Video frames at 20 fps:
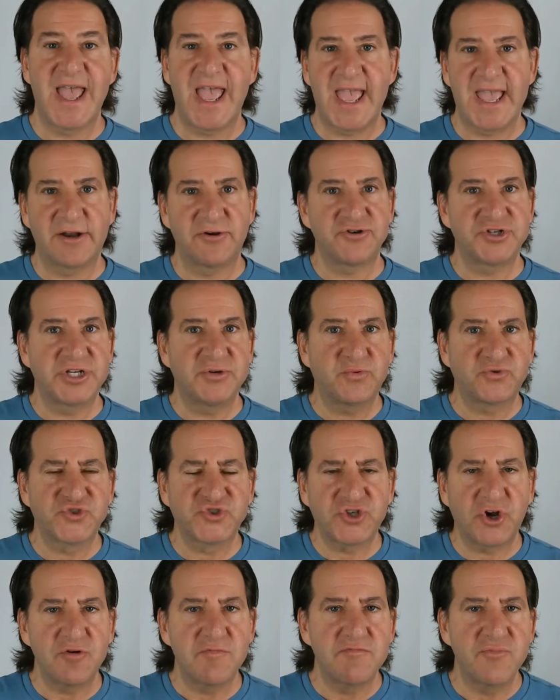Energy will
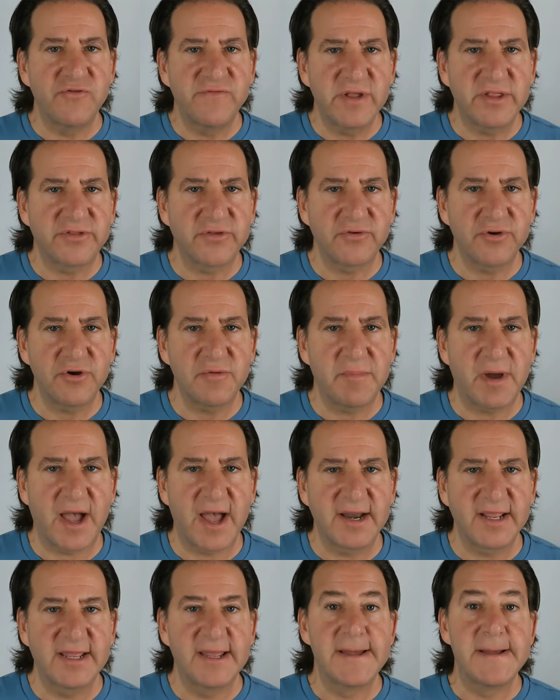start moving through your
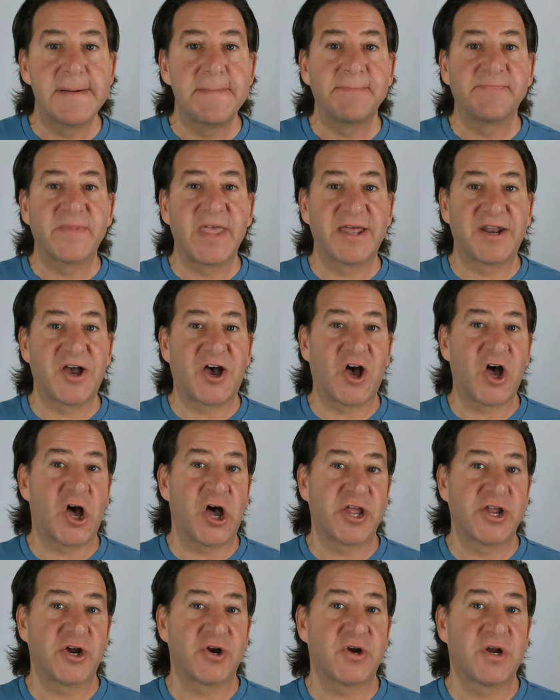body at a
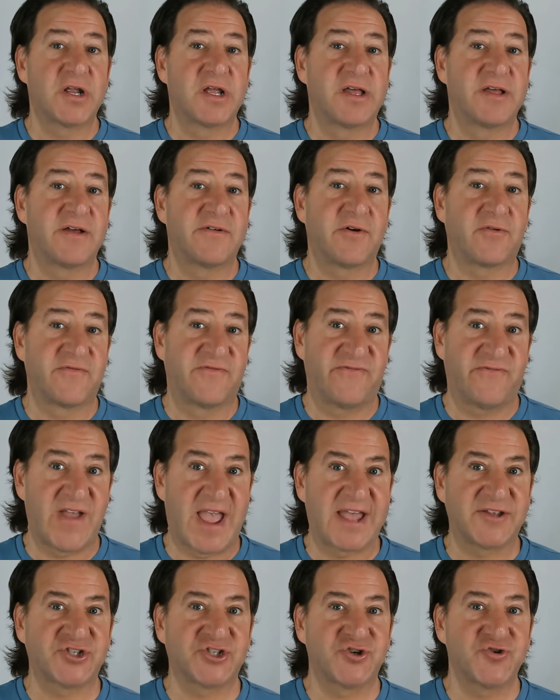higher,
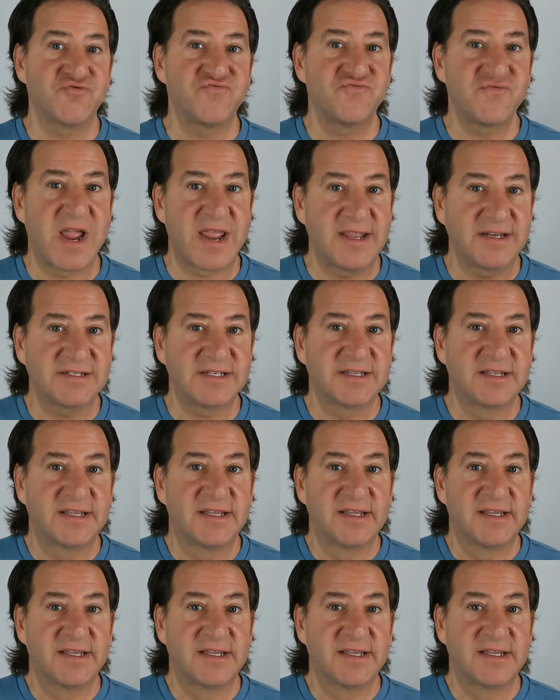faster rate.